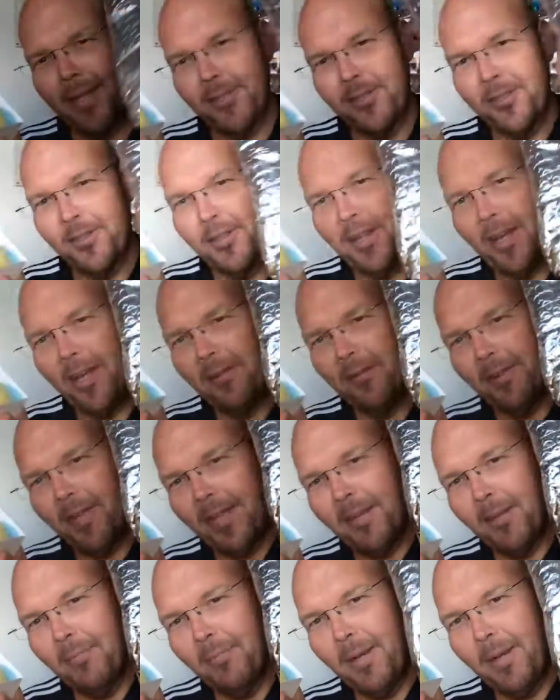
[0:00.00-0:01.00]
as you know, they
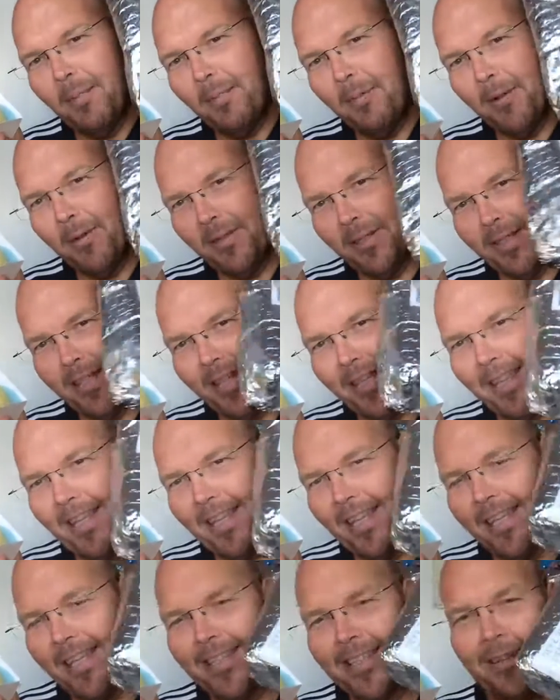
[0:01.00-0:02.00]
come in a box like
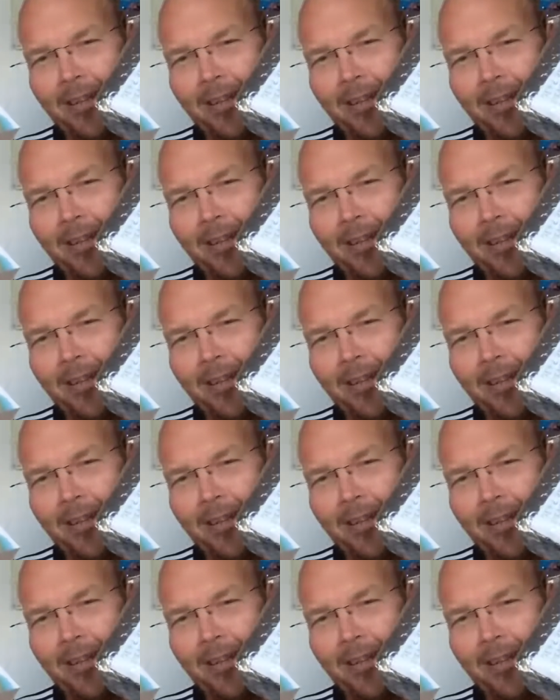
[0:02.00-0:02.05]
this.